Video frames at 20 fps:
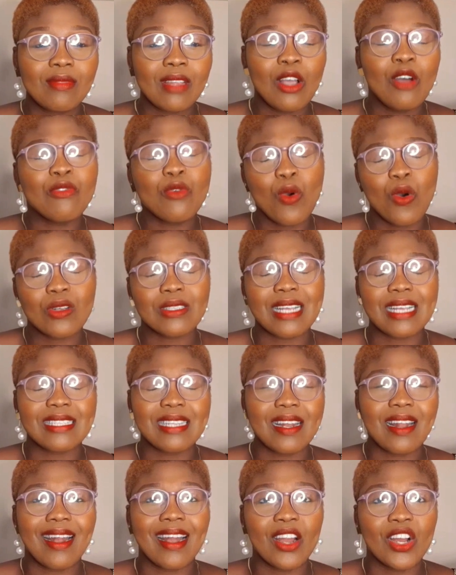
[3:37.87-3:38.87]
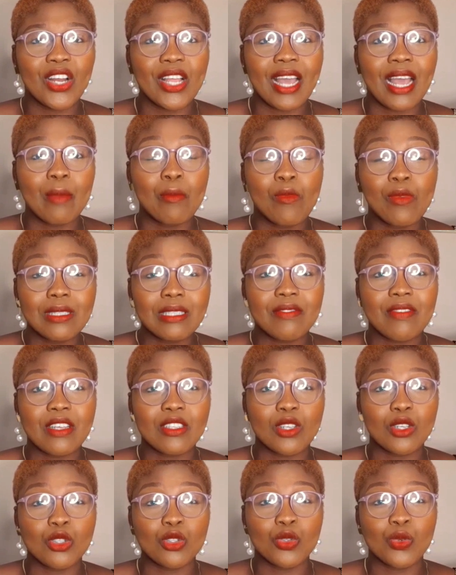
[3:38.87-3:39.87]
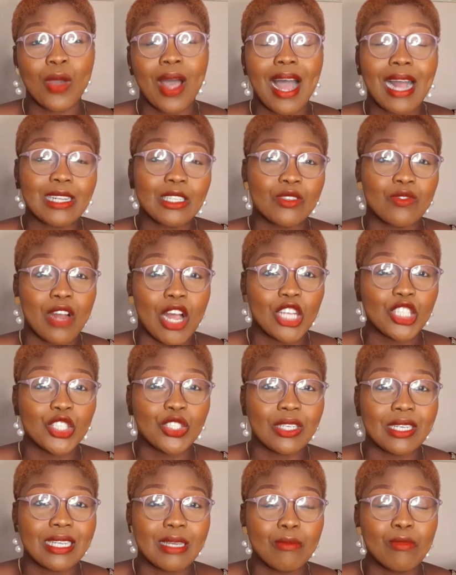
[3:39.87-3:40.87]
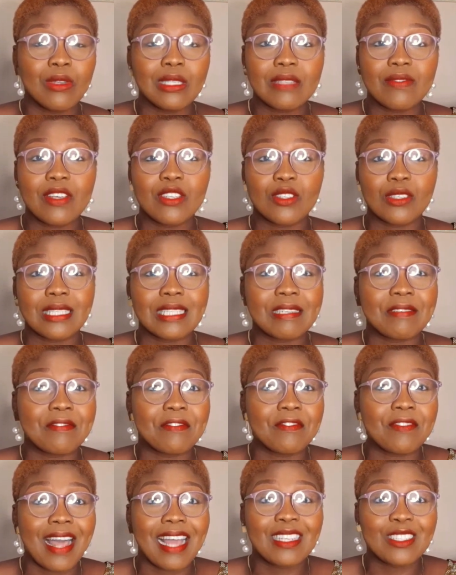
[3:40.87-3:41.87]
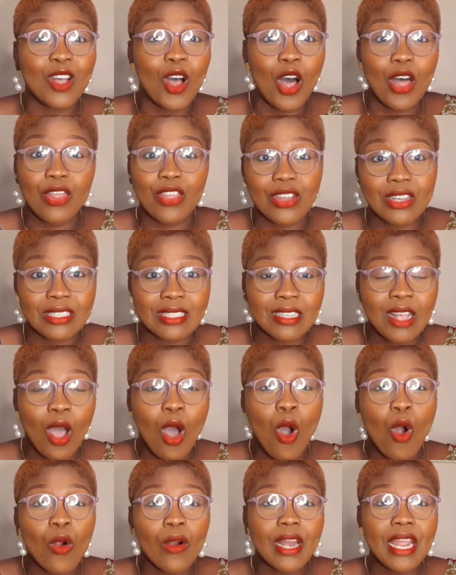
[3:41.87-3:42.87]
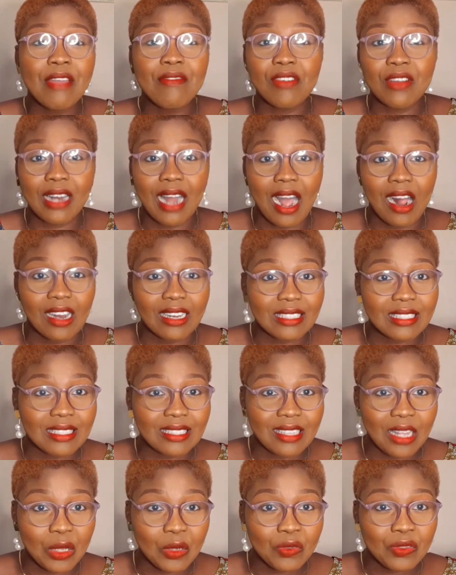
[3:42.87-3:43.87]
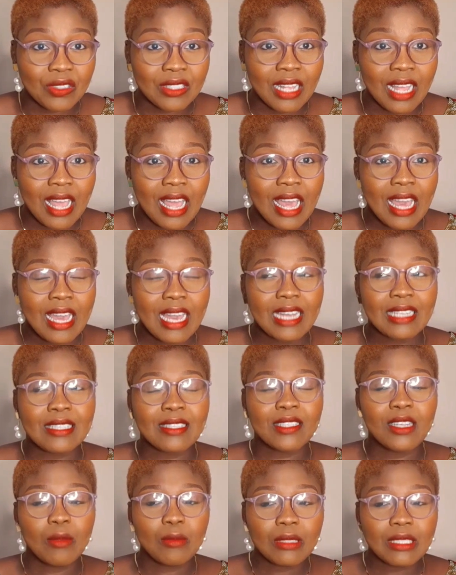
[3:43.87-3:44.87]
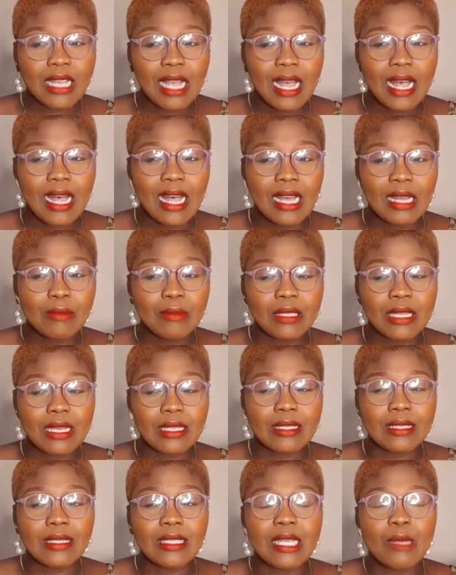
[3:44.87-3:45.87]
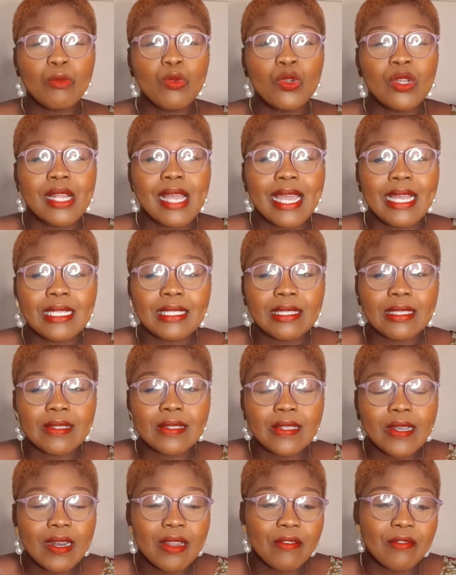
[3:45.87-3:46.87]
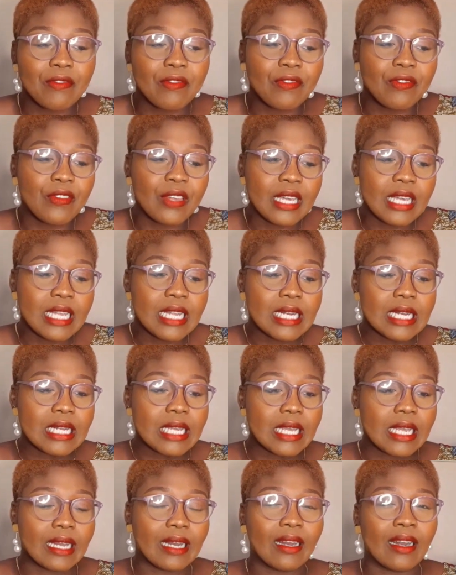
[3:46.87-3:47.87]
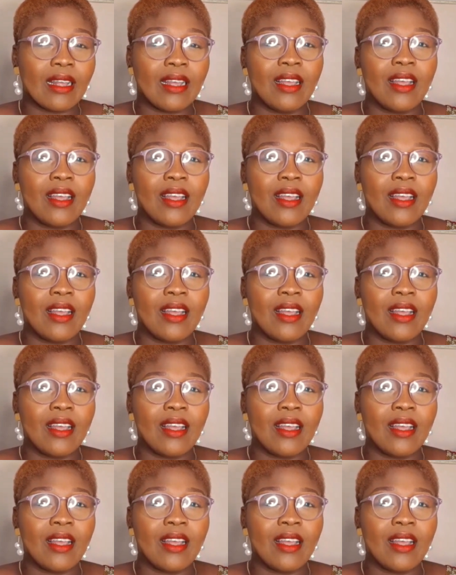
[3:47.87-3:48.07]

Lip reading: of course, I said that earlier, it motivates us to act irrationally, it motivates us to fight others or even ourselves. It sometimes stimulates a certain feeling.